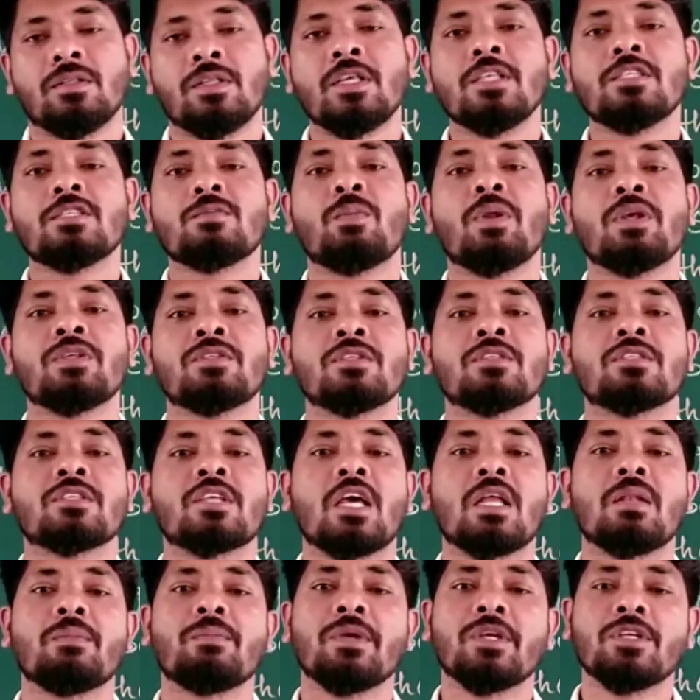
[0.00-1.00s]
These places
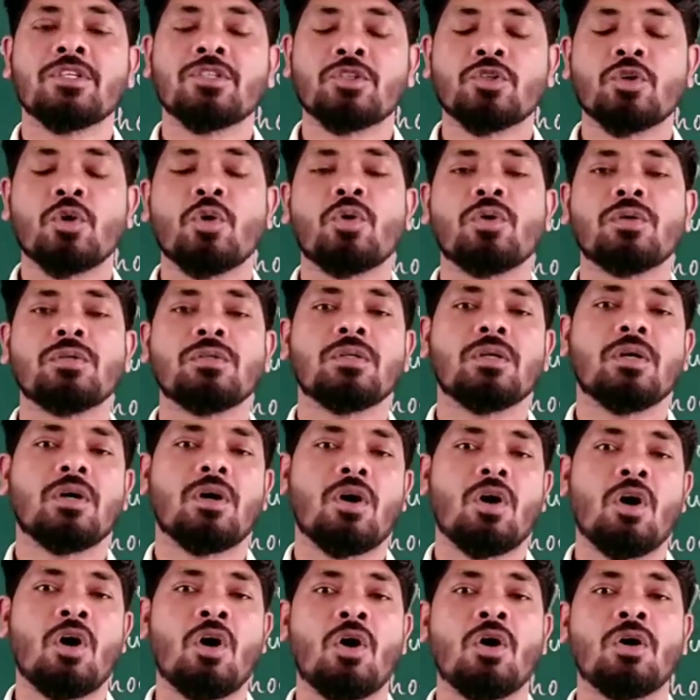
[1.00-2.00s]
can be
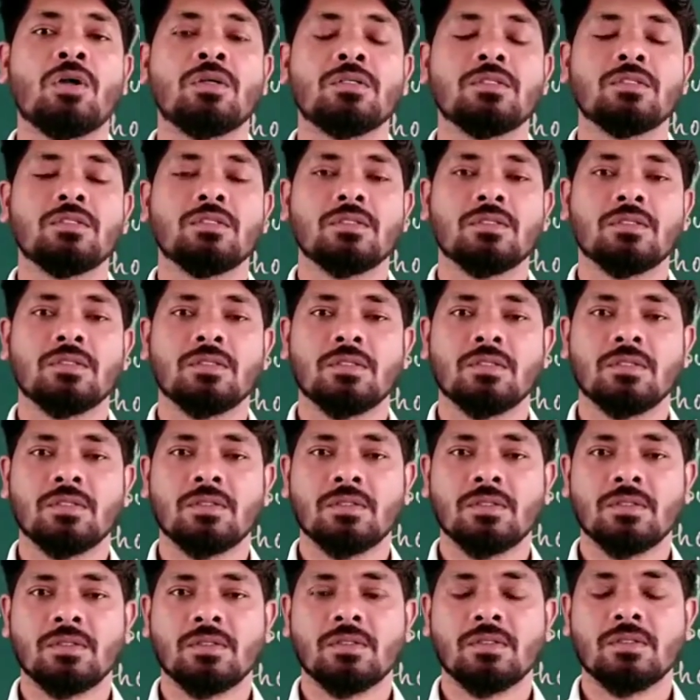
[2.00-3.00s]
shown on
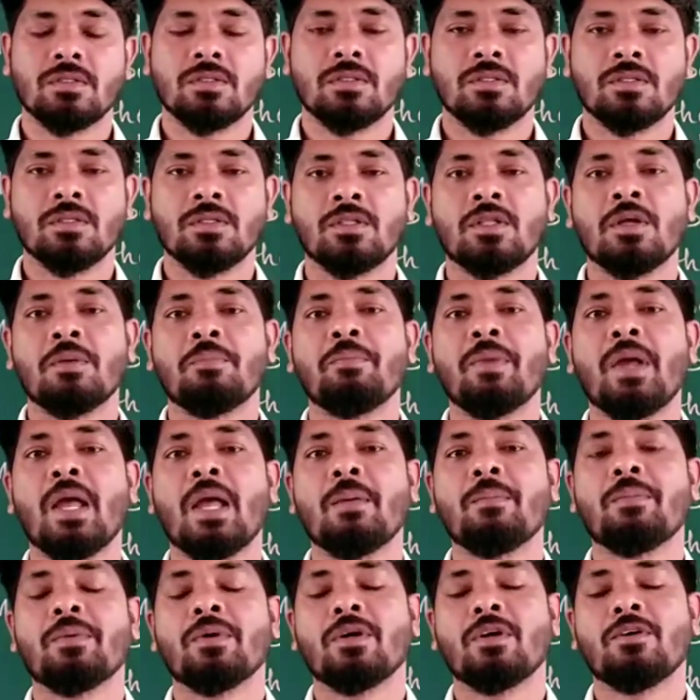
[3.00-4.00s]
the
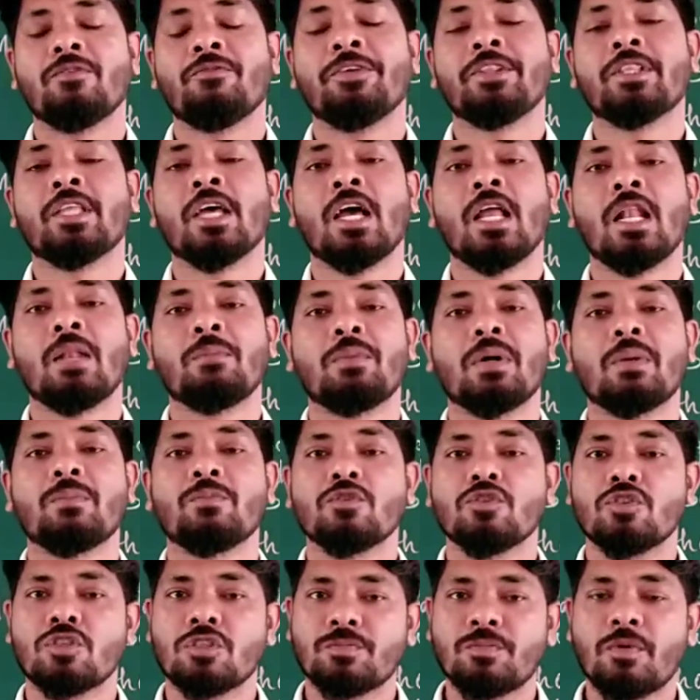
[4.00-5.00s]
map with the help
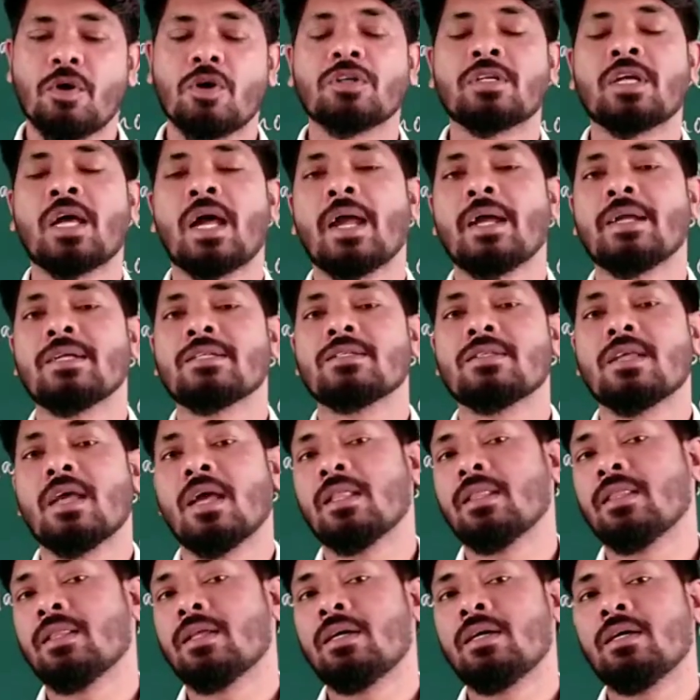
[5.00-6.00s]
of spot heights
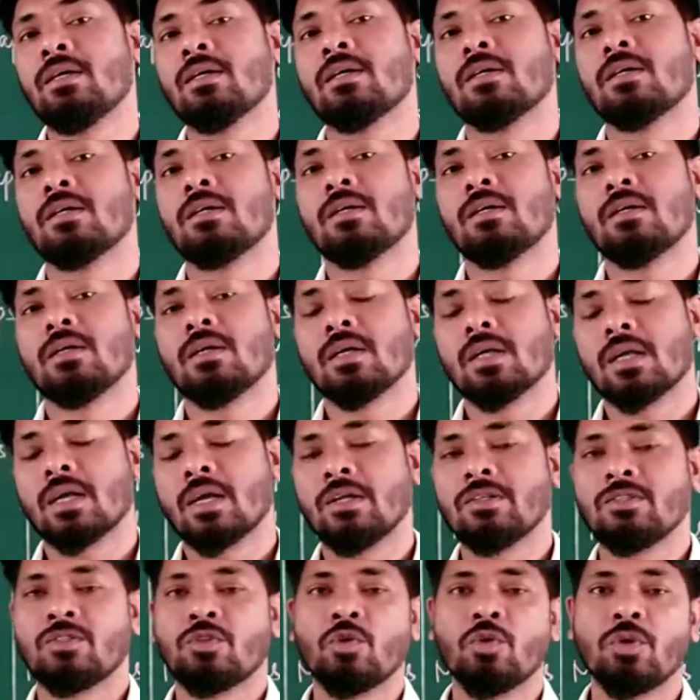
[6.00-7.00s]
and the
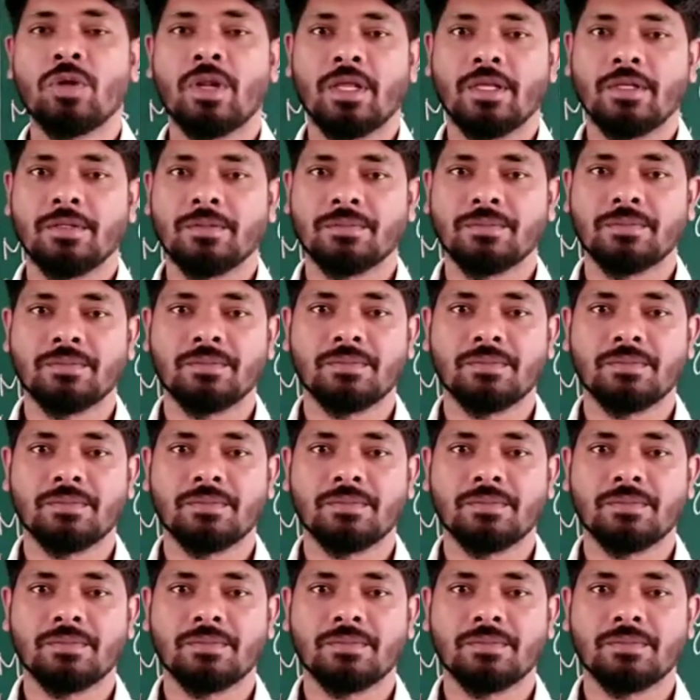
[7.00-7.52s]
contouring.